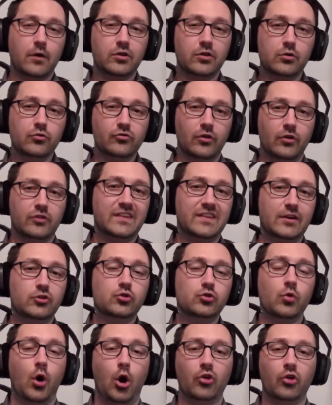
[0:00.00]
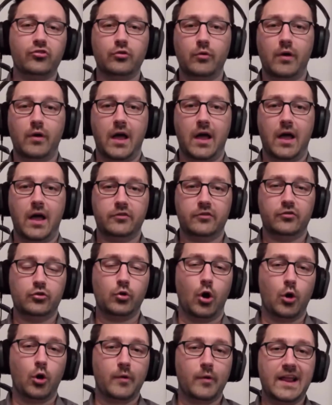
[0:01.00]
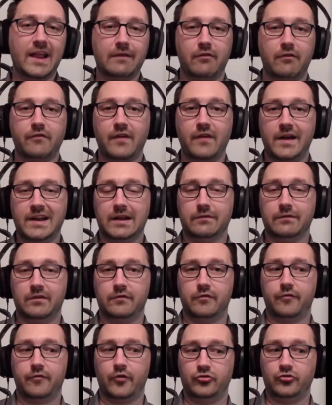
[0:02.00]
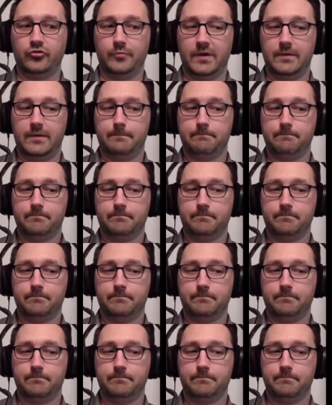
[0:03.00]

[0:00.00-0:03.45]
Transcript: use until you already have a finding of infringement.